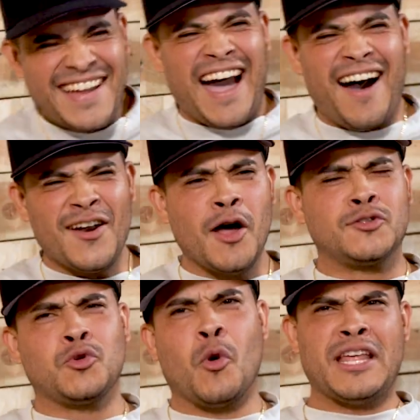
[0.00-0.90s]
I don't
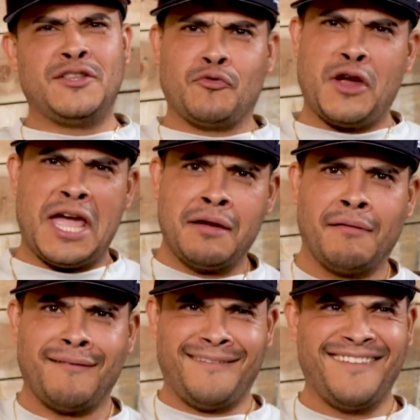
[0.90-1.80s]
know,
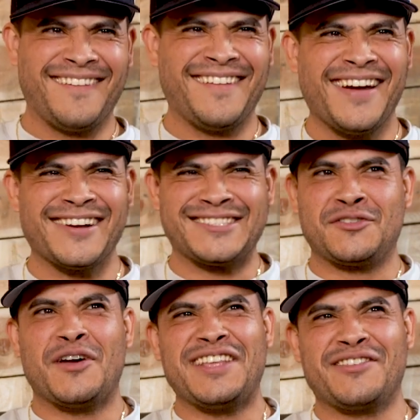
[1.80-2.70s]
23? I was
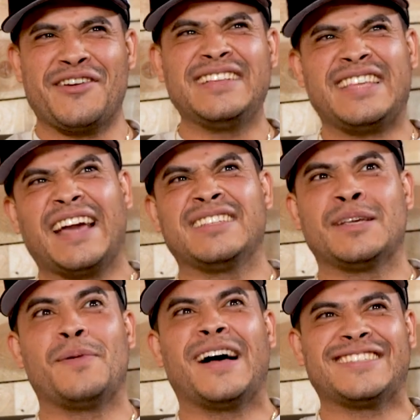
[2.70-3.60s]
23, taking
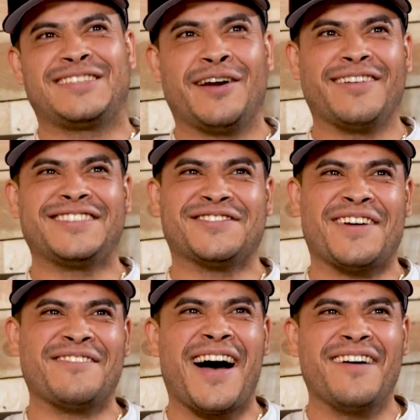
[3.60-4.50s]
suppository to
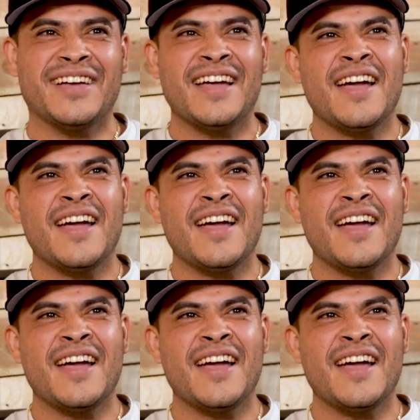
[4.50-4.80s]
my mom.